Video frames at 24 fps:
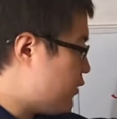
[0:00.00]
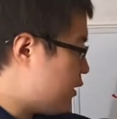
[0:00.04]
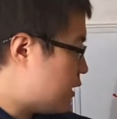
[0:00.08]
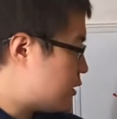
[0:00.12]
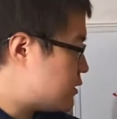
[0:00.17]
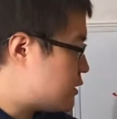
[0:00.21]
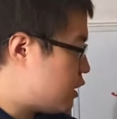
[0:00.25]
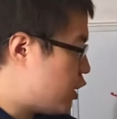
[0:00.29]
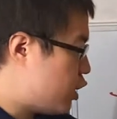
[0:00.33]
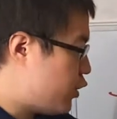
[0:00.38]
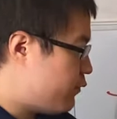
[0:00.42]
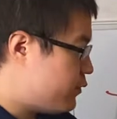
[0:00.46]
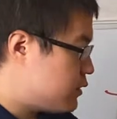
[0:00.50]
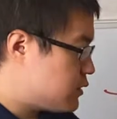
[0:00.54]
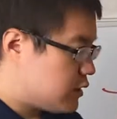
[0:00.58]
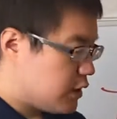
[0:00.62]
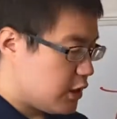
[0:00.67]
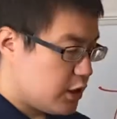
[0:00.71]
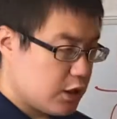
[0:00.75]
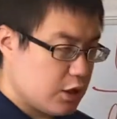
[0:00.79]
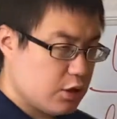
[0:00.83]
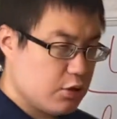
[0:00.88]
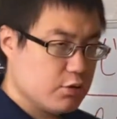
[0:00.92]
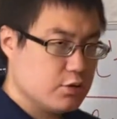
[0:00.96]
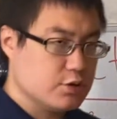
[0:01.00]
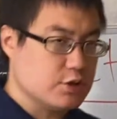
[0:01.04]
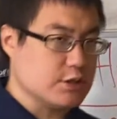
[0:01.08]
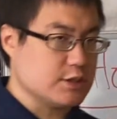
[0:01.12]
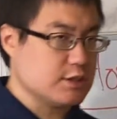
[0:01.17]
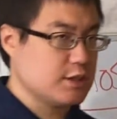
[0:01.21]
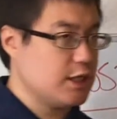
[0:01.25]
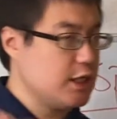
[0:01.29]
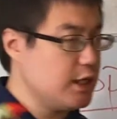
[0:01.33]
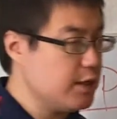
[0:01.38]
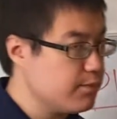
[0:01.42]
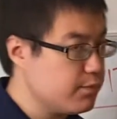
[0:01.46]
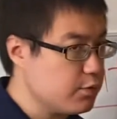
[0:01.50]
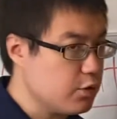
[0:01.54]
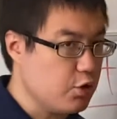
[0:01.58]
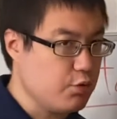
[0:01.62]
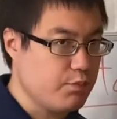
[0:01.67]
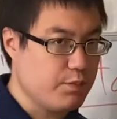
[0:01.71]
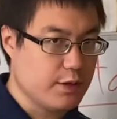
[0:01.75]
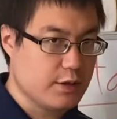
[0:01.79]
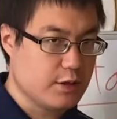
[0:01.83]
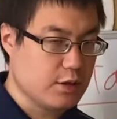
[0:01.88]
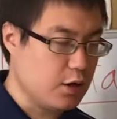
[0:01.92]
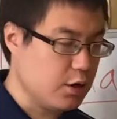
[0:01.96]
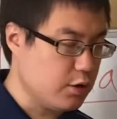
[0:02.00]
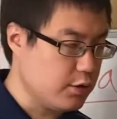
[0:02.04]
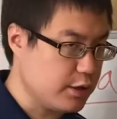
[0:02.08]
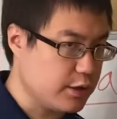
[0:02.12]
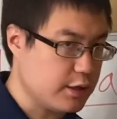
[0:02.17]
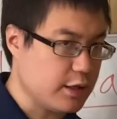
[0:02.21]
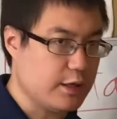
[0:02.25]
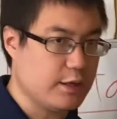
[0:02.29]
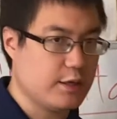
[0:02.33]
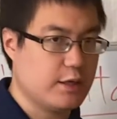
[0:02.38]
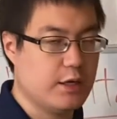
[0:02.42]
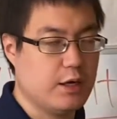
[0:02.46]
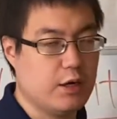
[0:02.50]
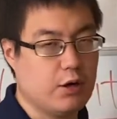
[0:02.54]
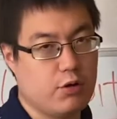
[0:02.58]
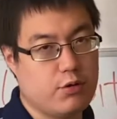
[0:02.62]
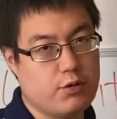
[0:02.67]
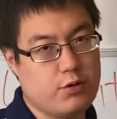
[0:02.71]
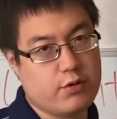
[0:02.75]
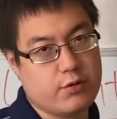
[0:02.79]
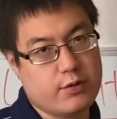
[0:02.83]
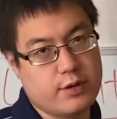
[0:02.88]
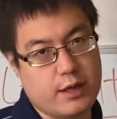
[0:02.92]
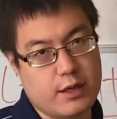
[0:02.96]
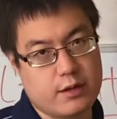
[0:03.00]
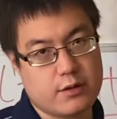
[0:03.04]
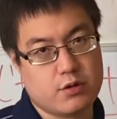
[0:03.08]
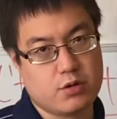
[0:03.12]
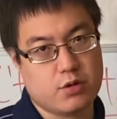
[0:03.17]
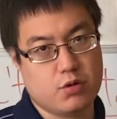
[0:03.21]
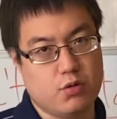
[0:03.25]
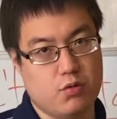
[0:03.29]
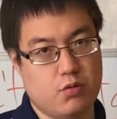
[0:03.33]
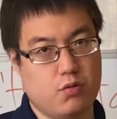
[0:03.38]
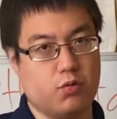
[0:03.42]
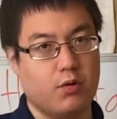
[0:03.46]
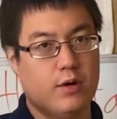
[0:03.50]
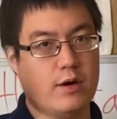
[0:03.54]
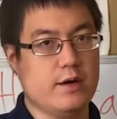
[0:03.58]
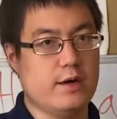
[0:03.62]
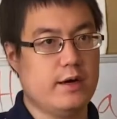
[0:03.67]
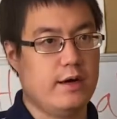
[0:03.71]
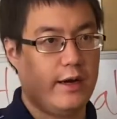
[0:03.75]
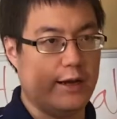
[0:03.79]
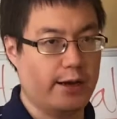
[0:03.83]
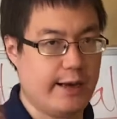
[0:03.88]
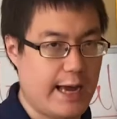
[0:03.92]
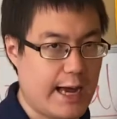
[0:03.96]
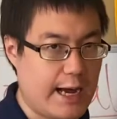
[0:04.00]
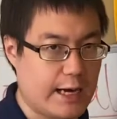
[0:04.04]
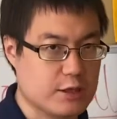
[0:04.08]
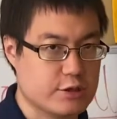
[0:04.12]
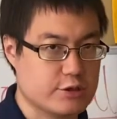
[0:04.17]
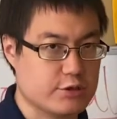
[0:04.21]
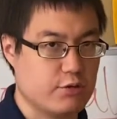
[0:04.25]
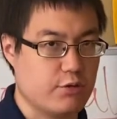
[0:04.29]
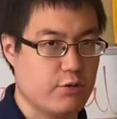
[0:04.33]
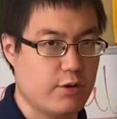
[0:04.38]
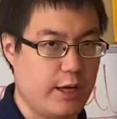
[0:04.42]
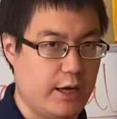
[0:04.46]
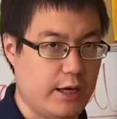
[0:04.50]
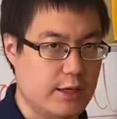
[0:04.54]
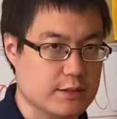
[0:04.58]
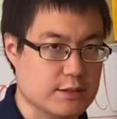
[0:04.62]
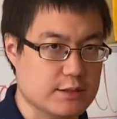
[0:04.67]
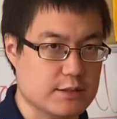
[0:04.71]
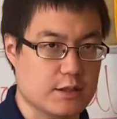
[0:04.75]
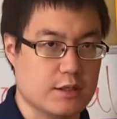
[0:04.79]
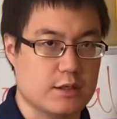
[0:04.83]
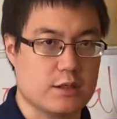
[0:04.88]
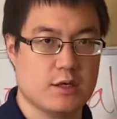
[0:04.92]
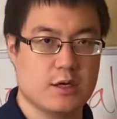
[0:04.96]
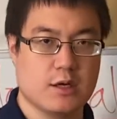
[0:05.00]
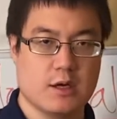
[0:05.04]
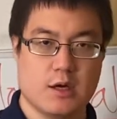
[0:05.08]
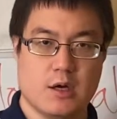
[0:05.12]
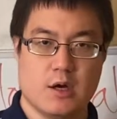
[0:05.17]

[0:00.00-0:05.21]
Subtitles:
you get 0 over 0, just keep L'Hopitaling until you get to an actual answer.